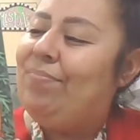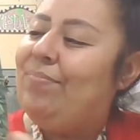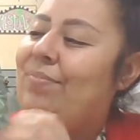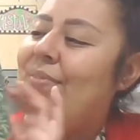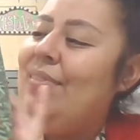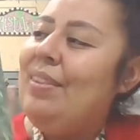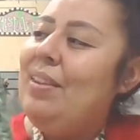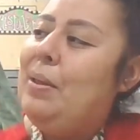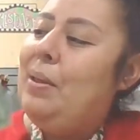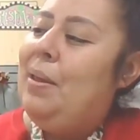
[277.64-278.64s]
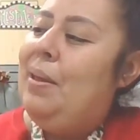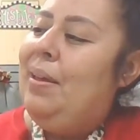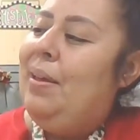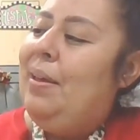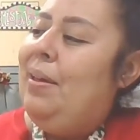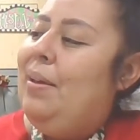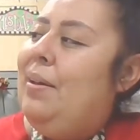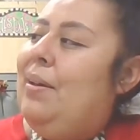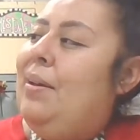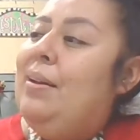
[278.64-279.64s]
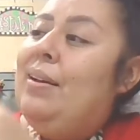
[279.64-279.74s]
(silence)